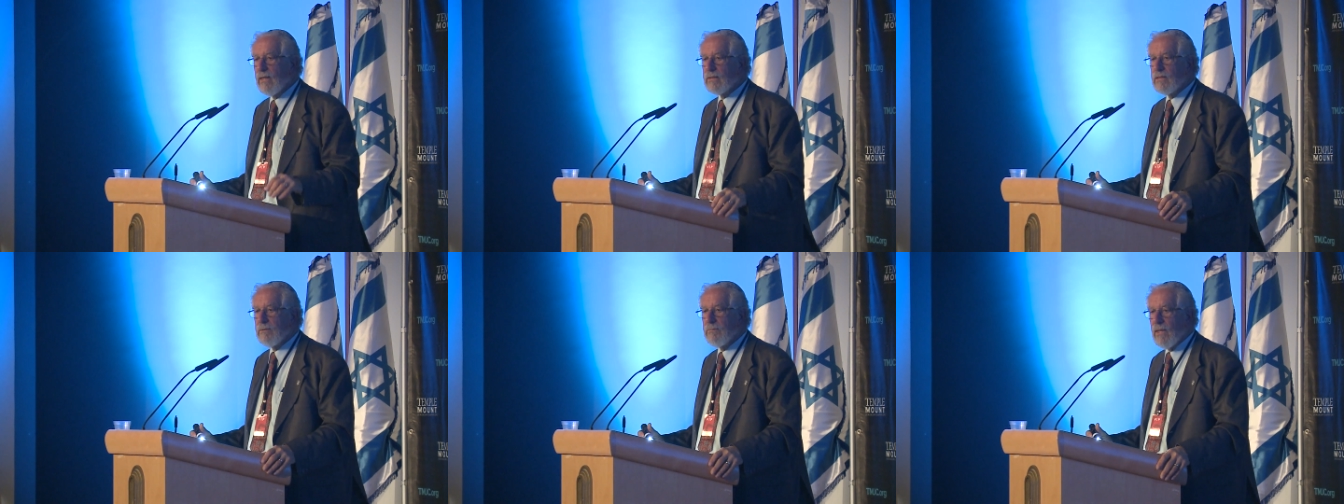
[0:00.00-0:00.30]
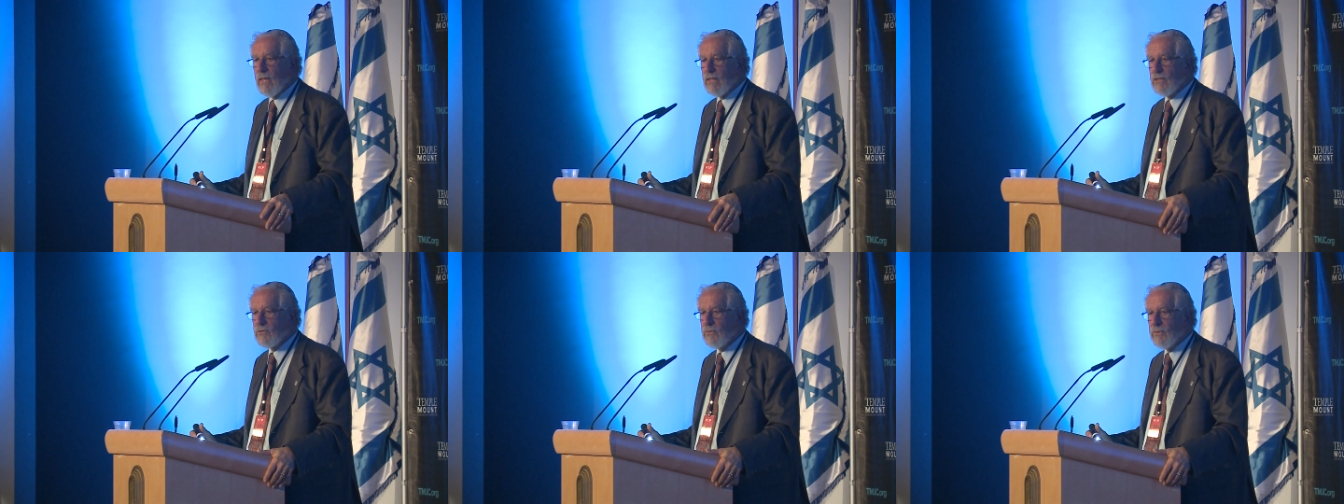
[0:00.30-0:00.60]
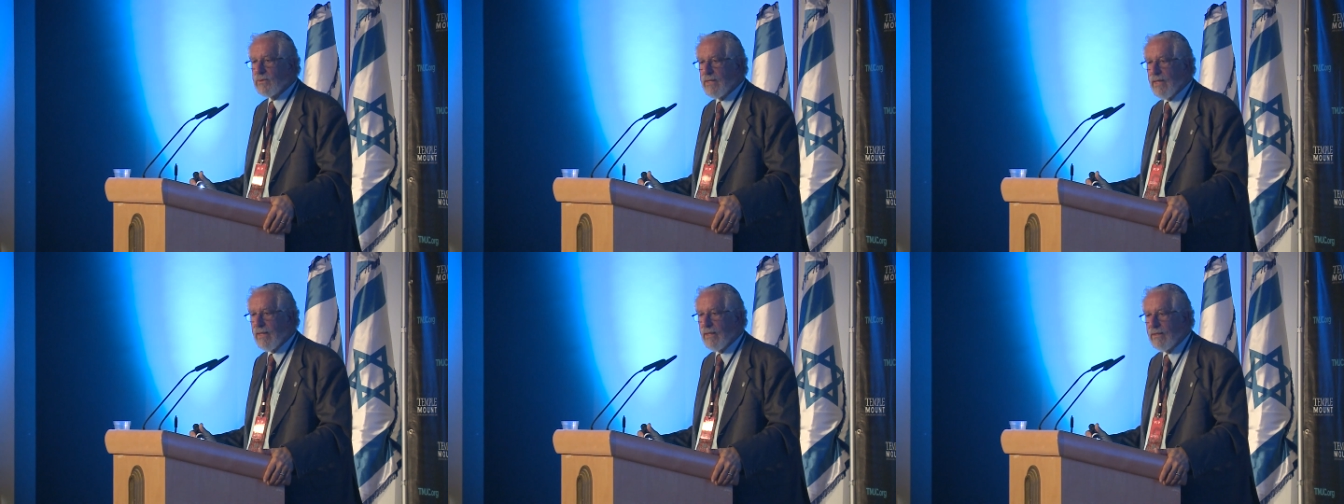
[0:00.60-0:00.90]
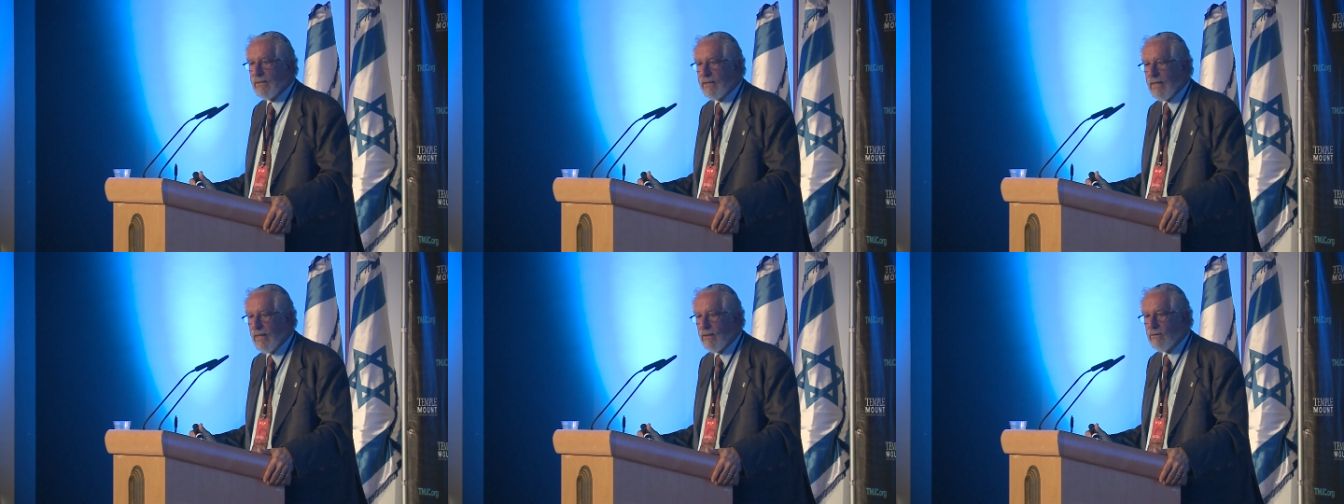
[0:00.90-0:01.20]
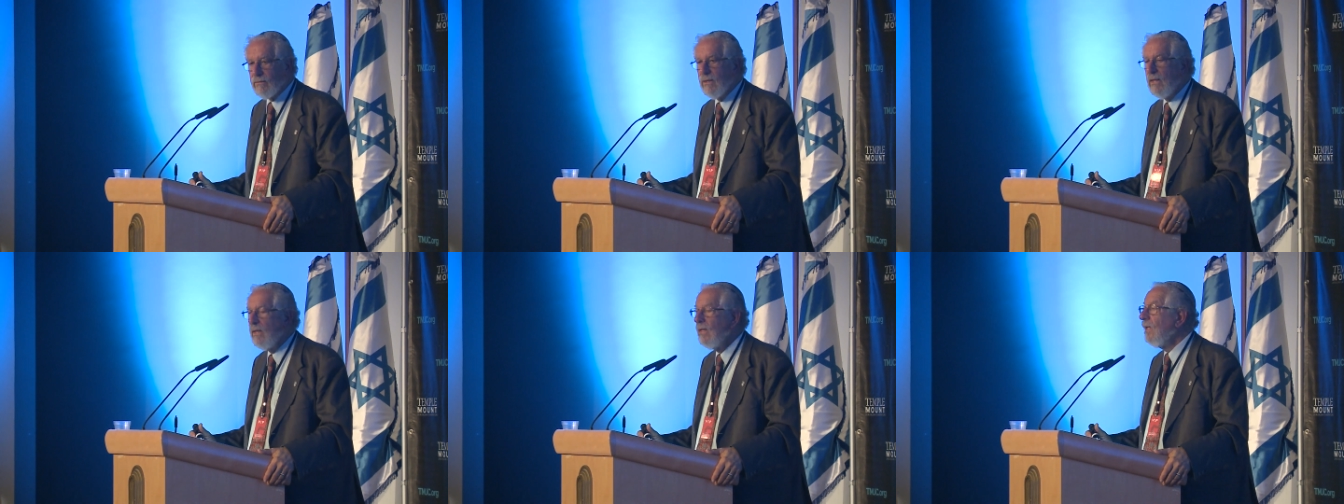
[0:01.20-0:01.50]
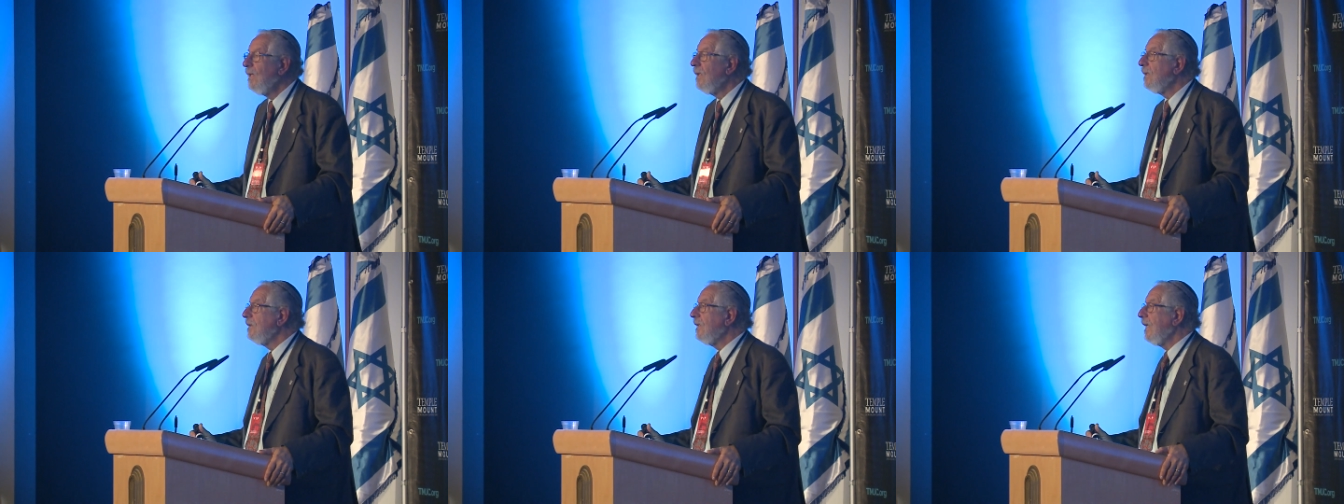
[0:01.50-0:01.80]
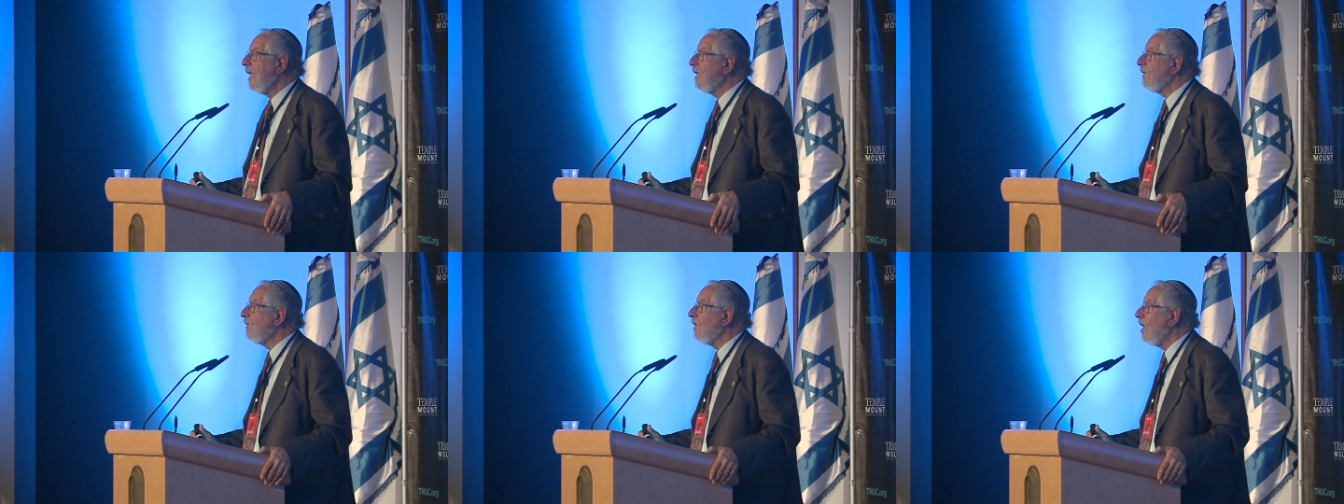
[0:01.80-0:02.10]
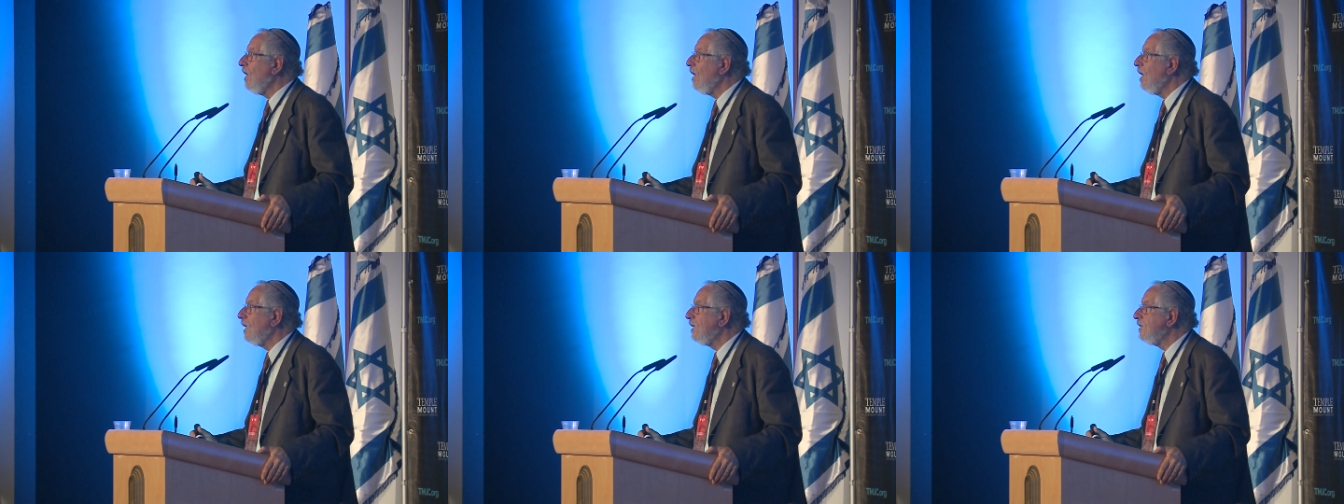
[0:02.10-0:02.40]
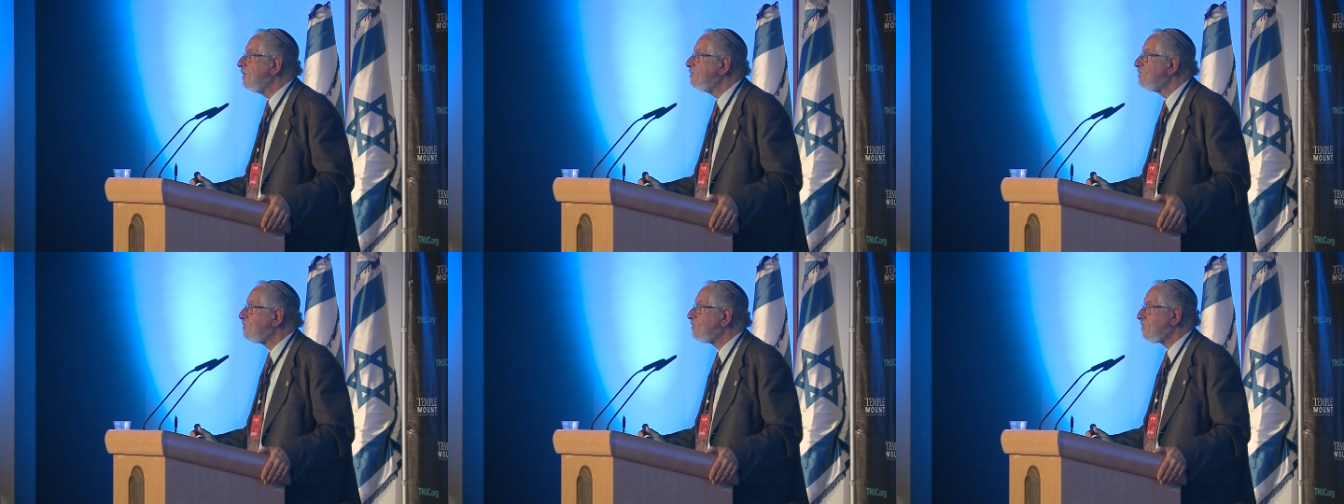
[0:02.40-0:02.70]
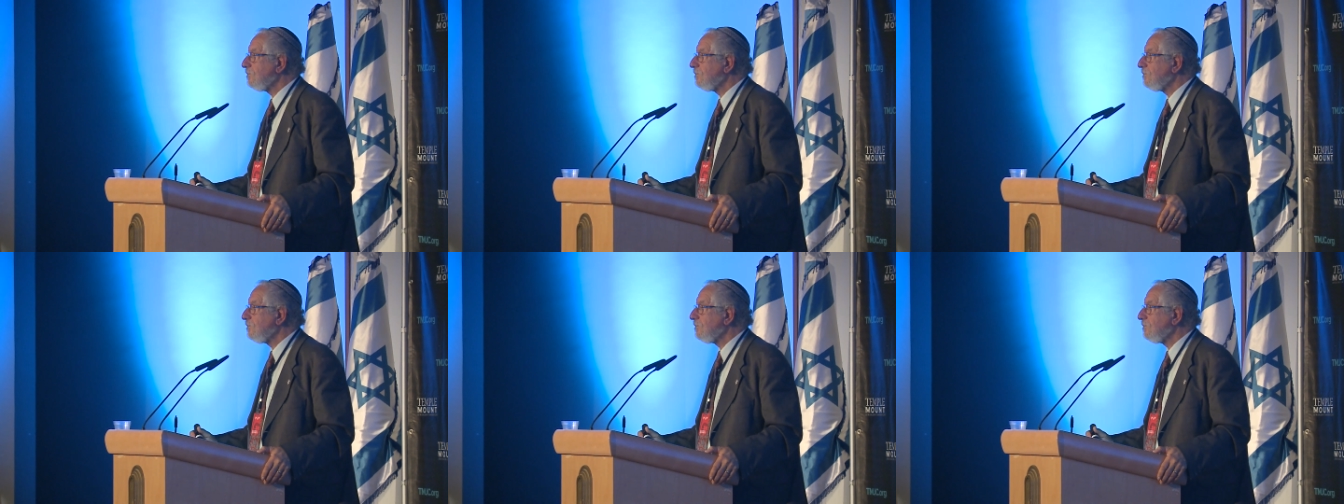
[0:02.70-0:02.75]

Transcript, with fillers: Aqsa Mosque were taken down. Later on,